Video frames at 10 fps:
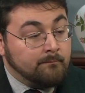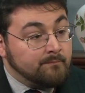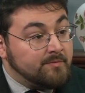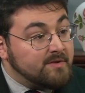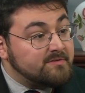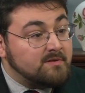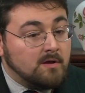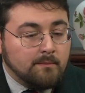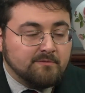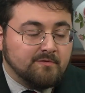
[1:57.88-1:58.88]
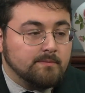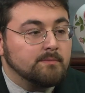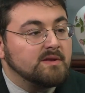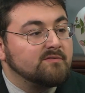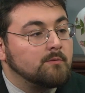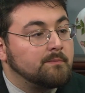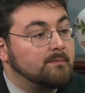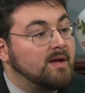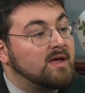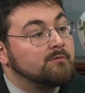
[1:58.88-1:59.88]
This comes from the medieval
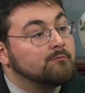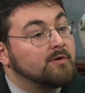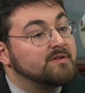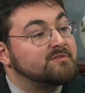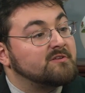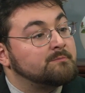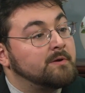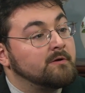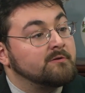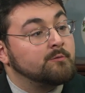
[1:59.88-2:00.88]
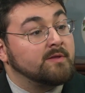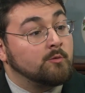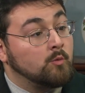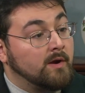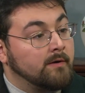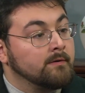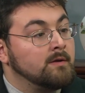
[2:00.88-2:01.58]
and Renaissance periods where they would wear